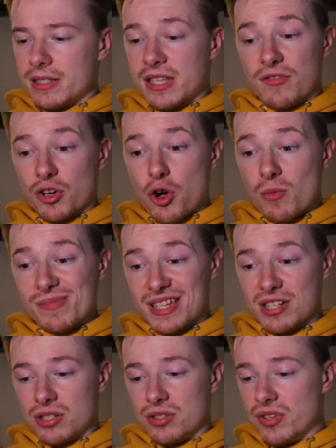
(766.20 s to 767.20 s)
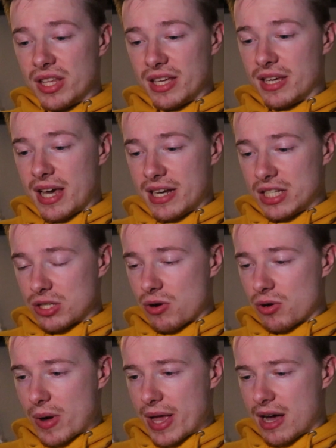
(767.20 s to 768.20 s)
different compositions really, and he's
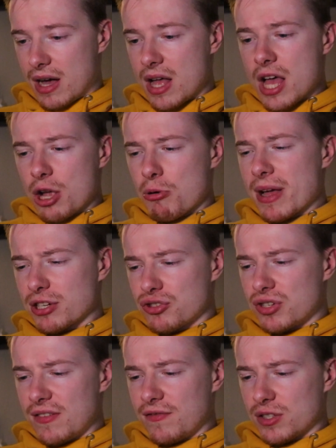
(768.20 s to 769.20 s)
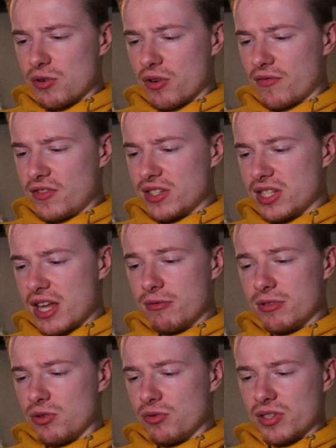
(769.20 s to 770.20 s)
got quite a street photography style.
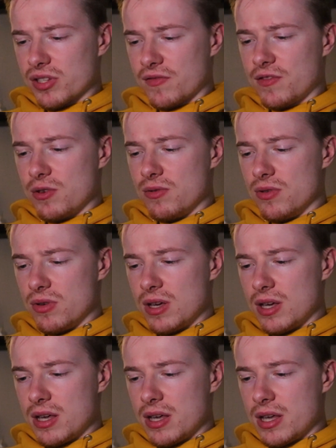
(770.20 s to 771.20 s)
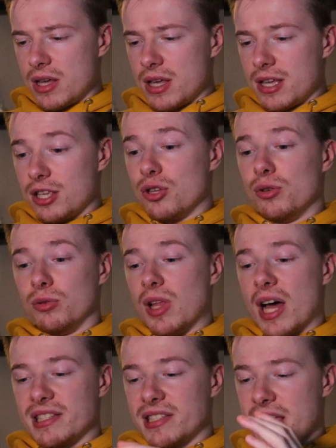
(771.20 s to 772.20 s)
You know, there's a few, you know,
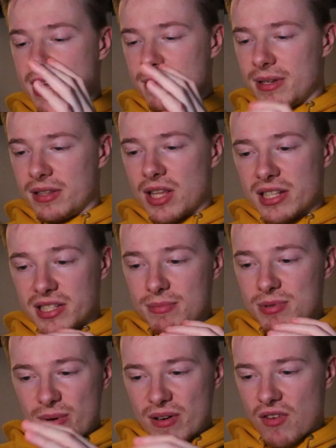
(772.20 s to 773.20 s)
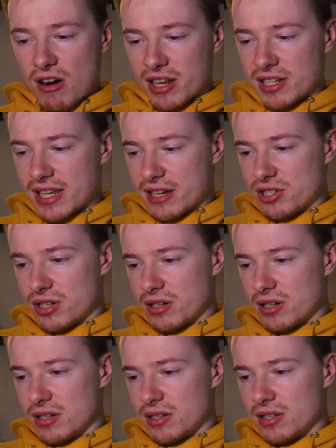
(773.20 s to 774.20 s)
landscapes, a bit of architecture
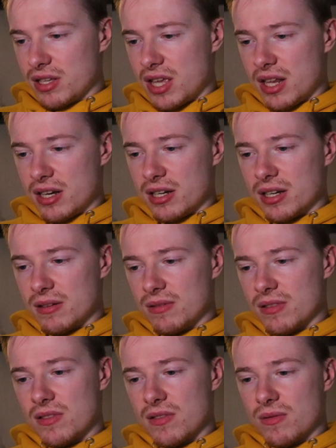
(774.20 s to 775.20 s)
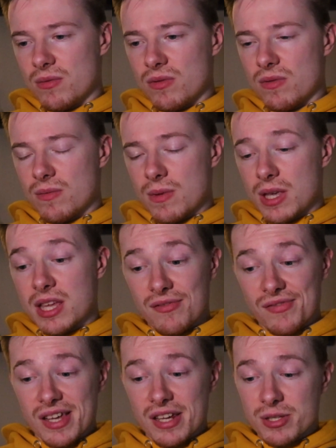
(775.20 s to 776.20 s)
here and
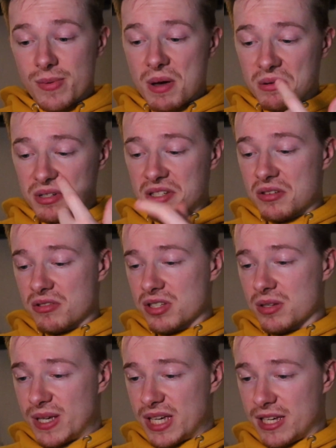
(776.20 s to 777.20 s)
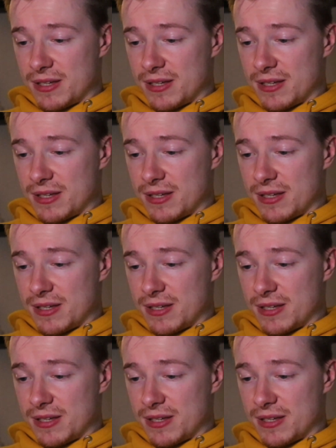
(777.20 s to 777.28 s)
there as well, and he's got some